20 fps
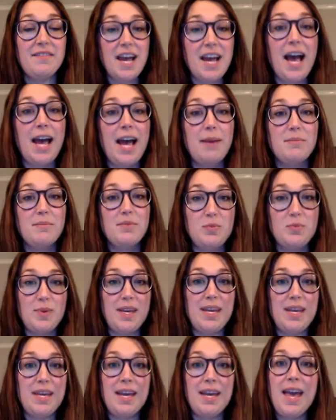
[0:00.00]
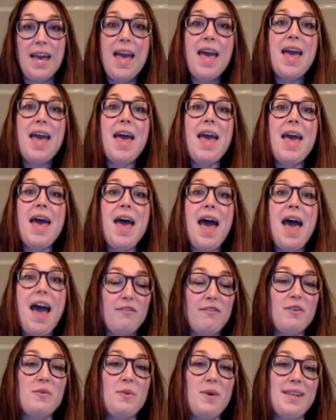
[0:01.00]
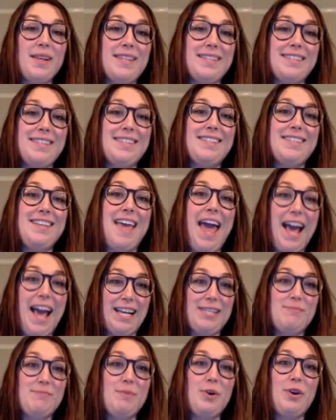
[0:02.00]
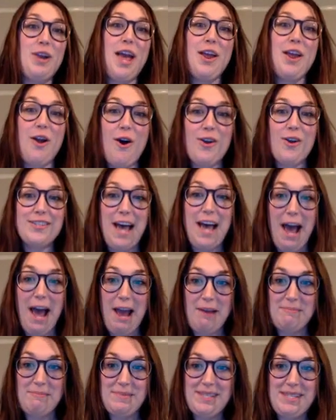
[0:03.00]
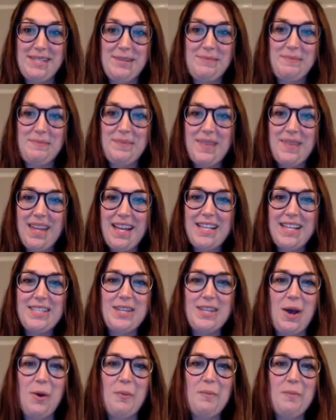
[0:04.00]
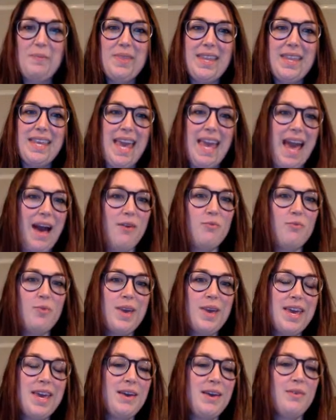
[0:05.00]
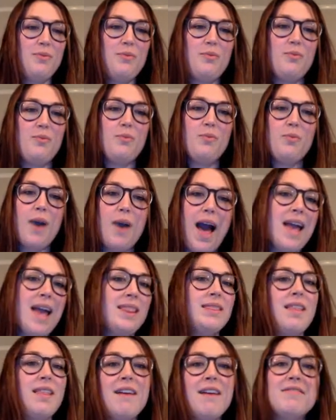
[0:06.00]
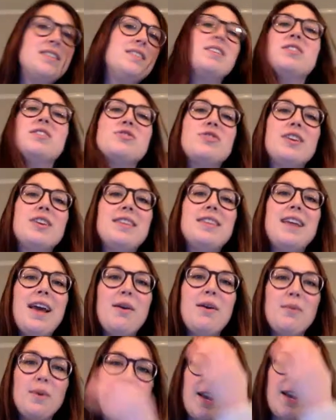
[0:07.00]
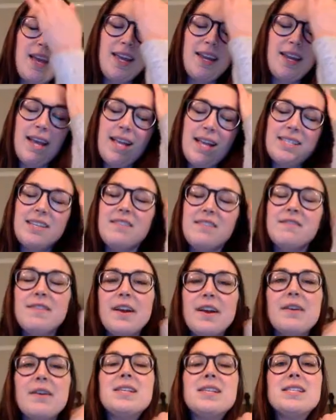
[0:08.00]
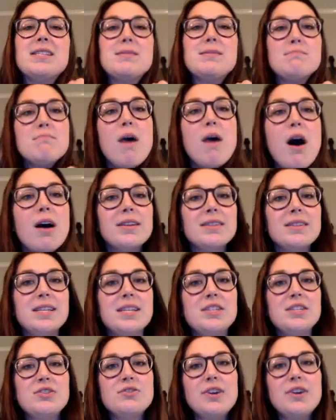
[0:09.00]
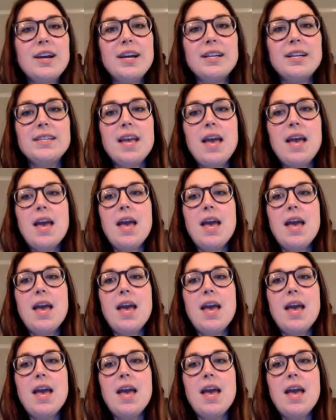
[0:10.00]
time to be everyone's expert at all times. So yeah, I love the district that I work in. It's a very small district.